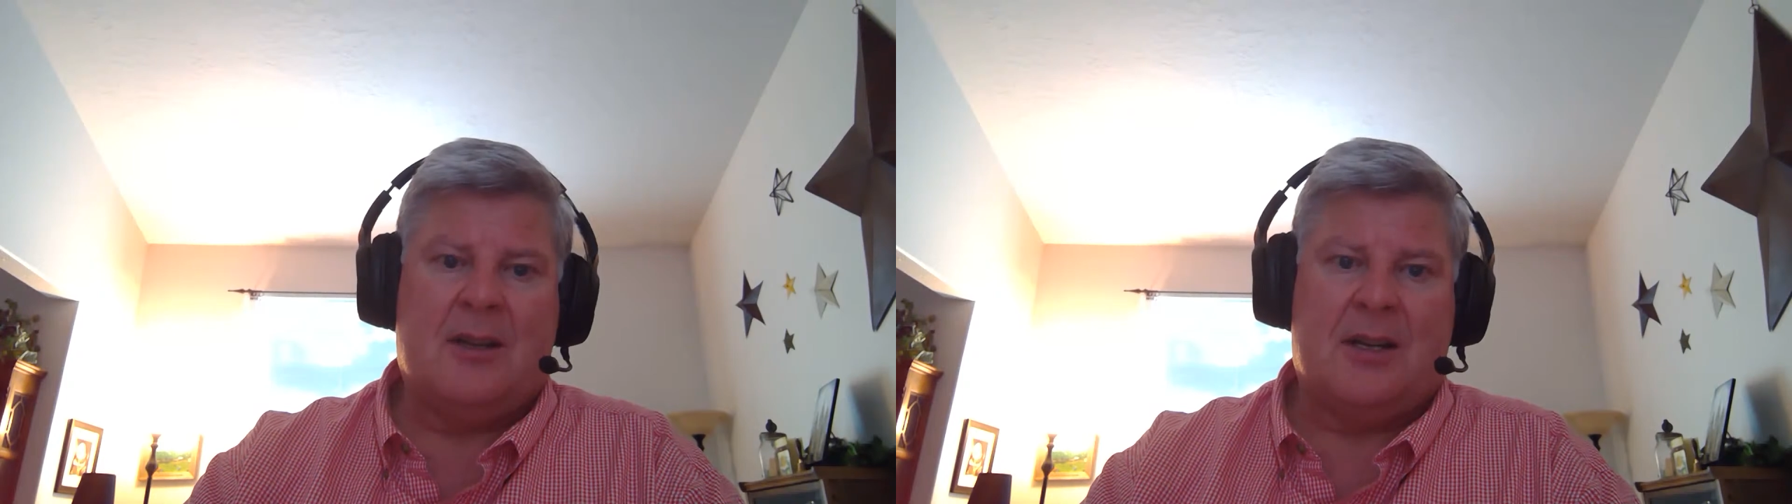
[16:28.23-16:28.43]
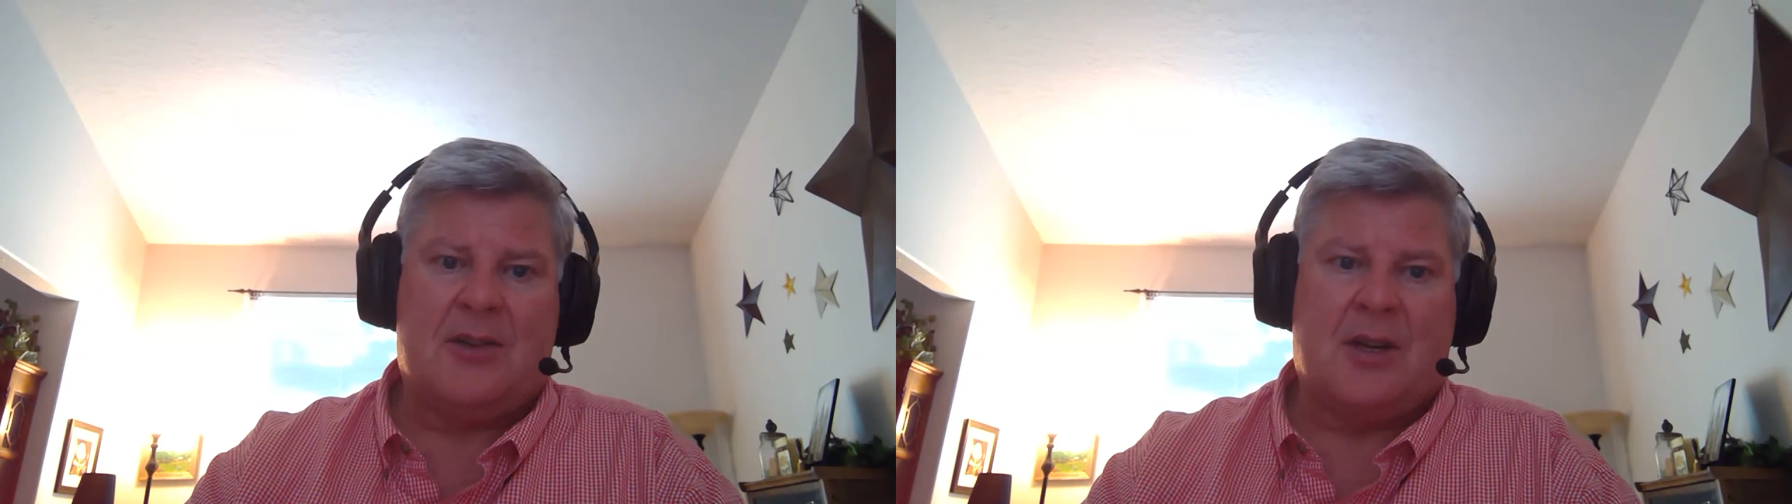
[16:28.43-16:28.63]

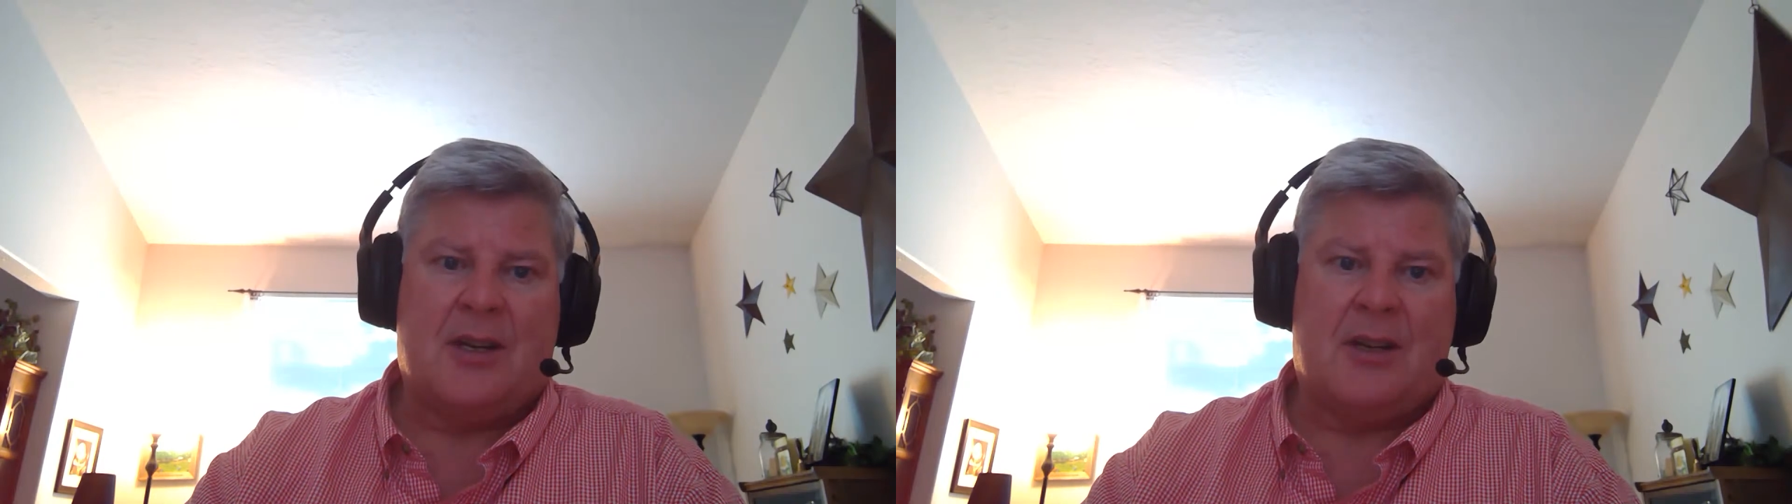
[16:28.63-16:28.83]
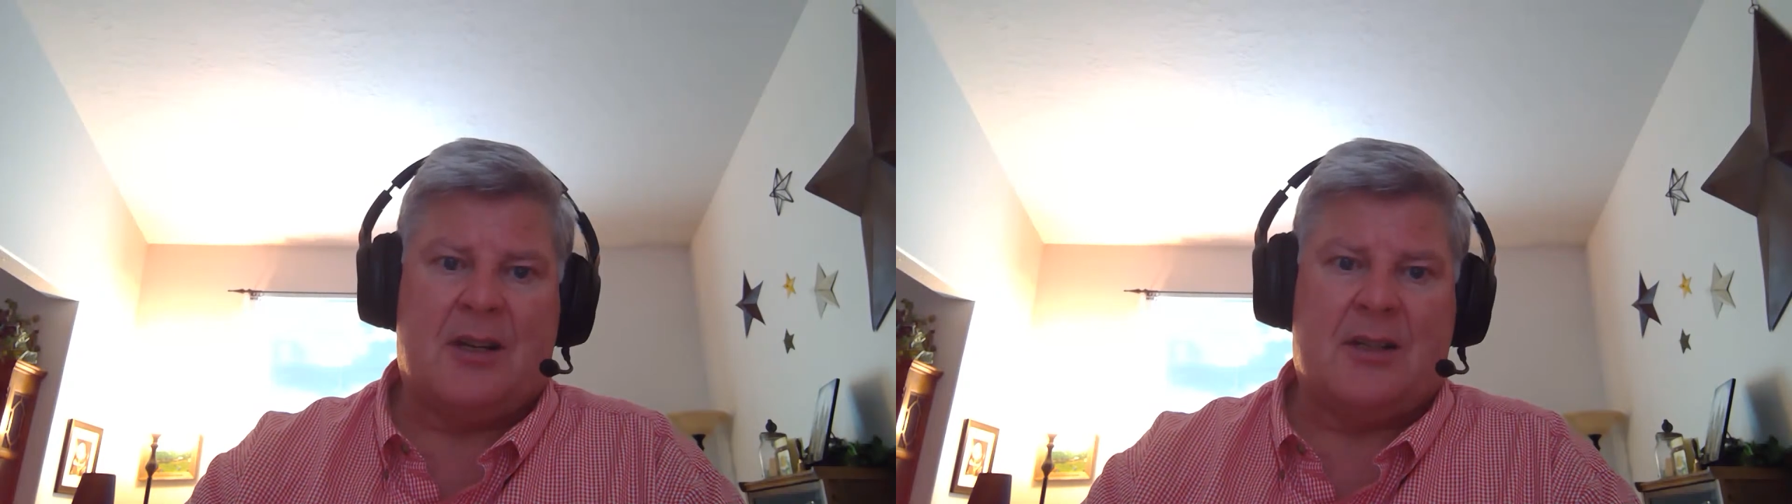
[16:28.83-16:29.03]
I tried
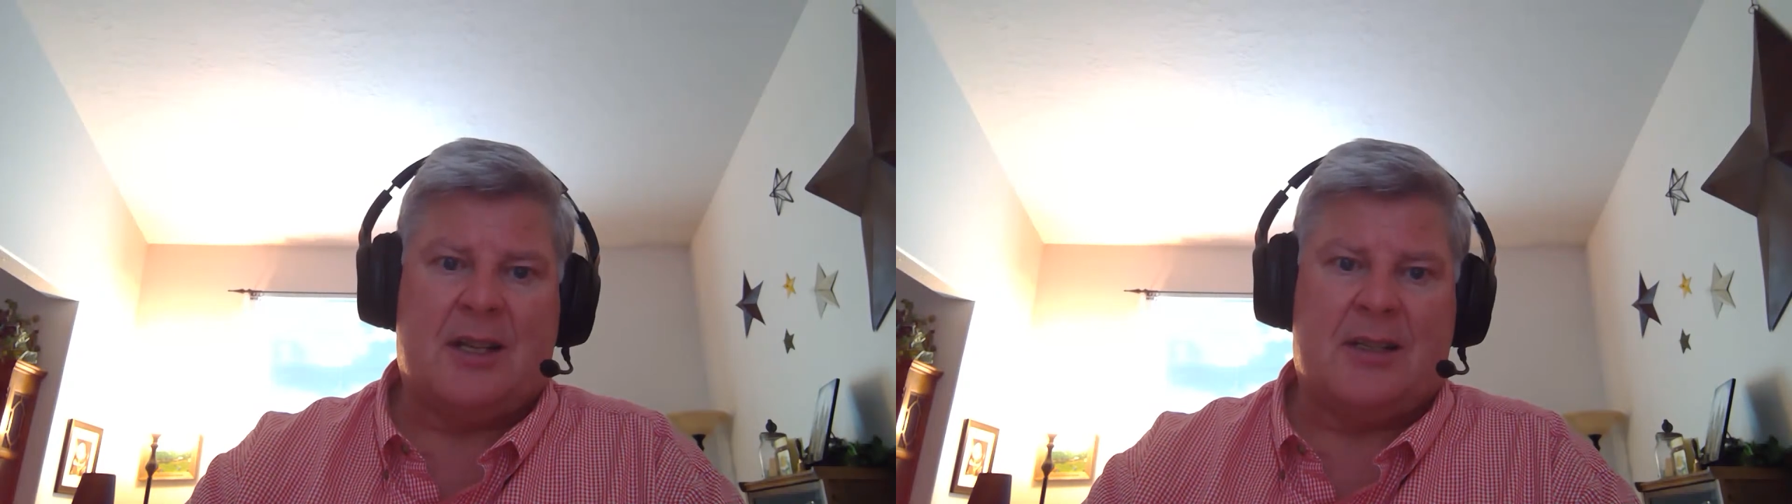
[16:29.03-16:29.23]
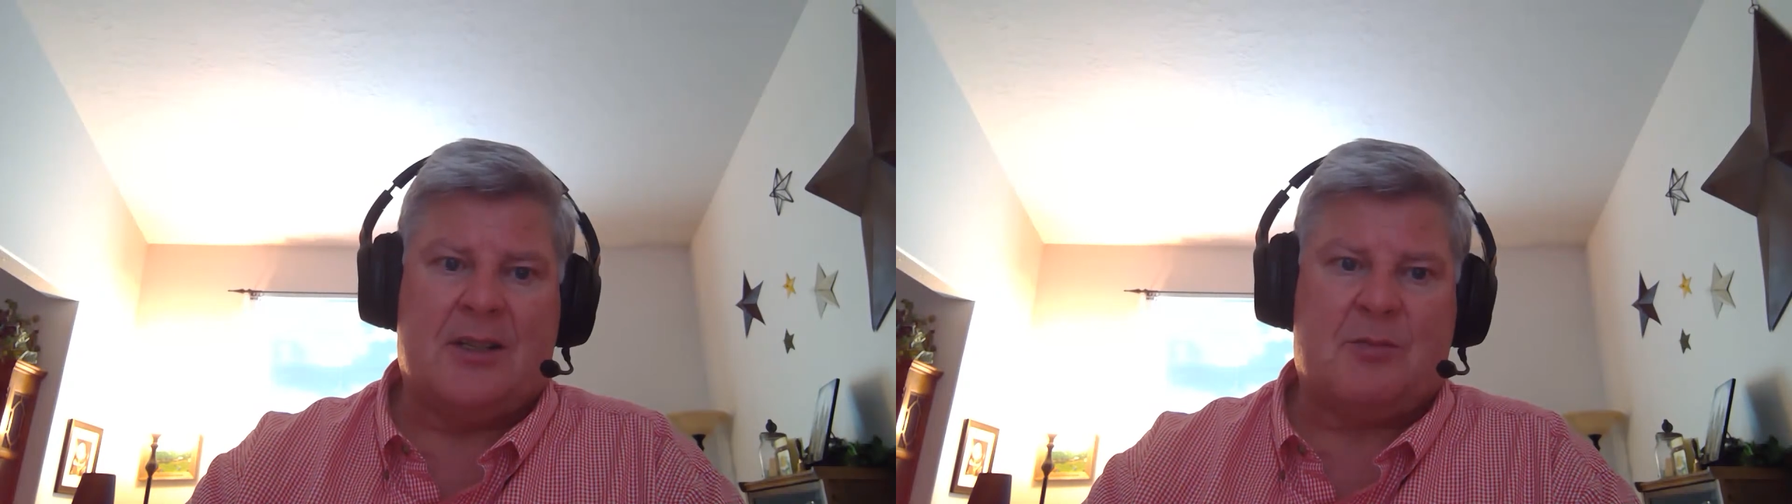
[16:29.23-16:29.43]
to
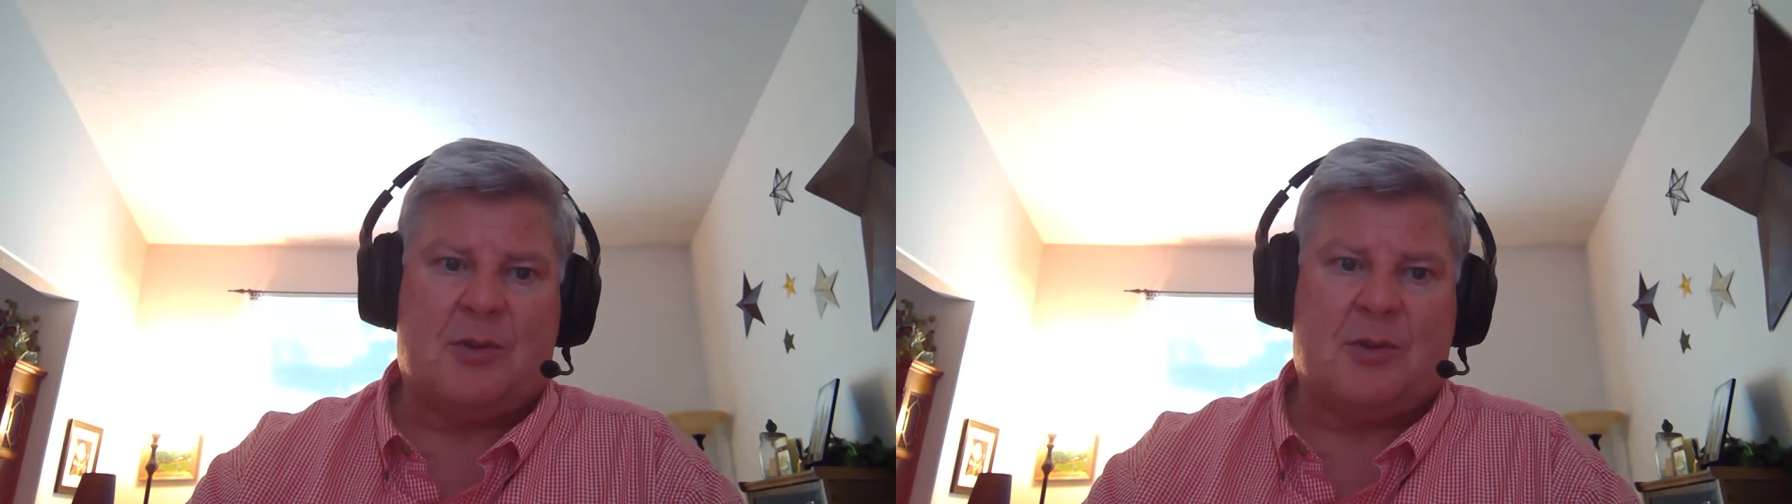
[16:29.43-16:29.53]
contact this